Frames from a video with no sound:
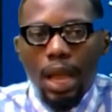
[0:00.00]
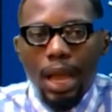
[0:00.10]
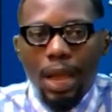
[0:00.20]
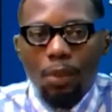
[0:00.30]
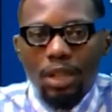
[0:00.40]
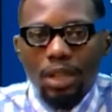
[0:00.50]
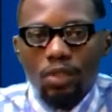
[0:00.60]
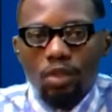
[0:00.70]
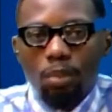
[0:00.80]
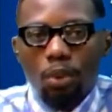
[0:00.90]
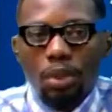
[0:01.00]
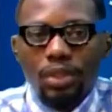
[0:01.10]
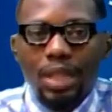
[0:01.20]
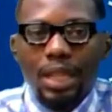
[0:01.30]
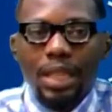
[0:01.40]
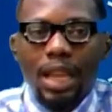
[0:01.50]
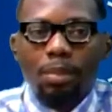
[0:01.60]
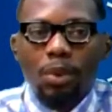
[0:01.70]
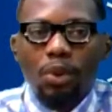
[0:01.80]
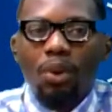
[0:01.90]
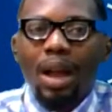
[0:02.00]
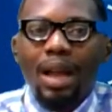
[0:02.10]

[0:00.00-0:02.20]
Eyewitness reports that the Agbero